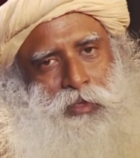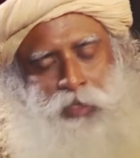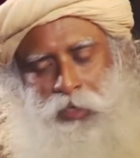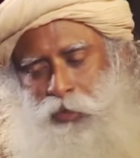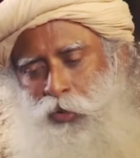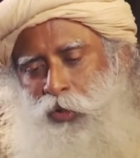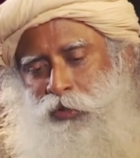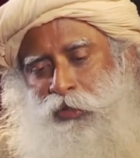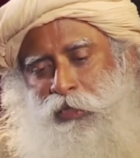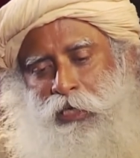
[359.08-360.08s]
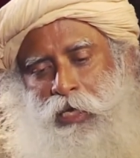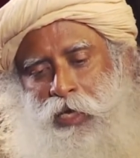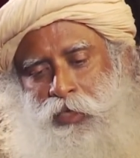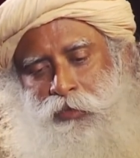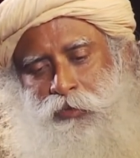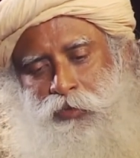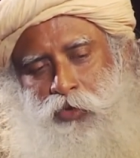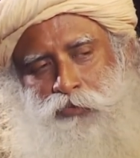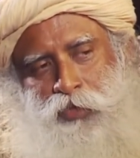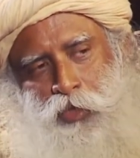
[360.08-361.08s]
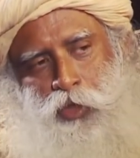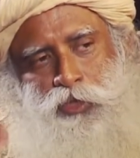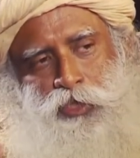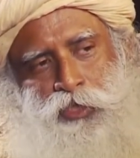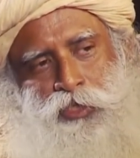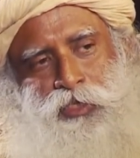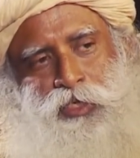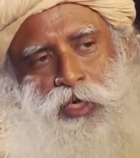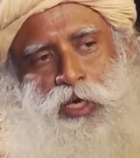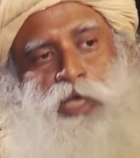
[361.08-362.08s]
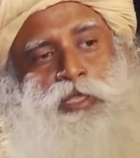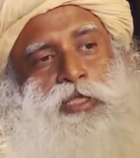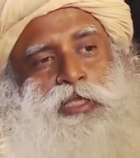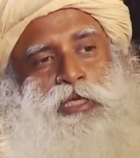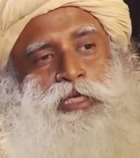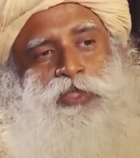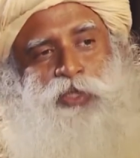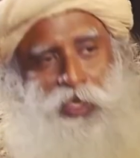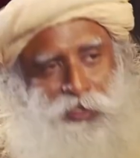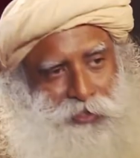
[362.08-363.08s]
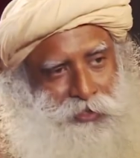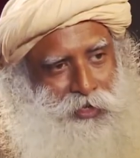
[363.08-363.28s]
They're crossing the line of their logic and they think it's great.